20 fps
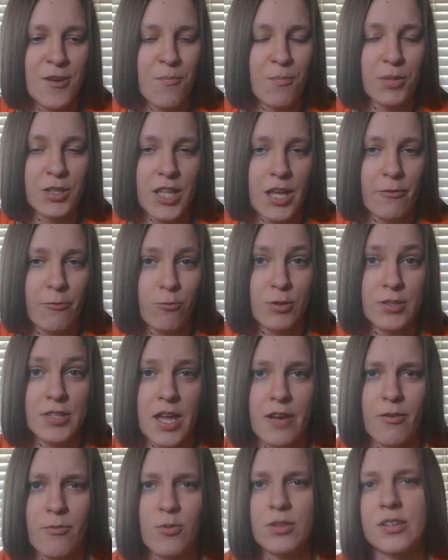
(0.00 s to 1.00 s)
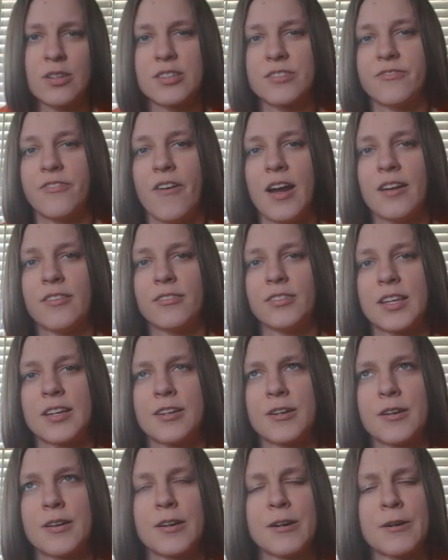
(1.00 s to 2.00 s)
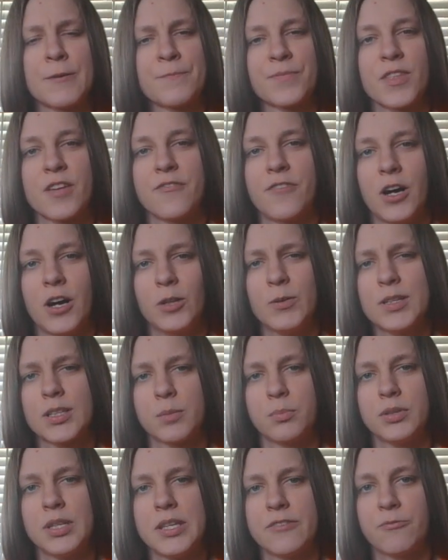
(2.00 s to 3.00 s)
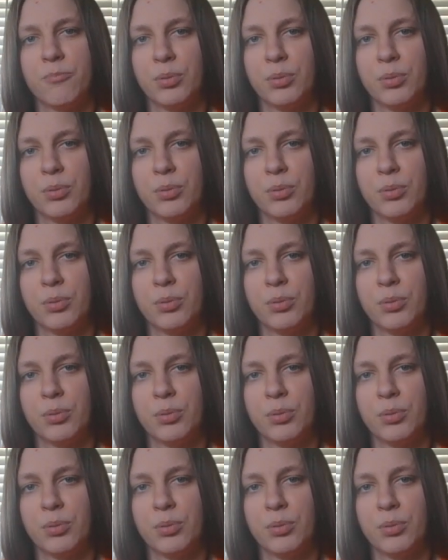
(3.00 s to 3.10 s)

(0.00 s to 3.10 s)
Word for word: But when everyone is following the belief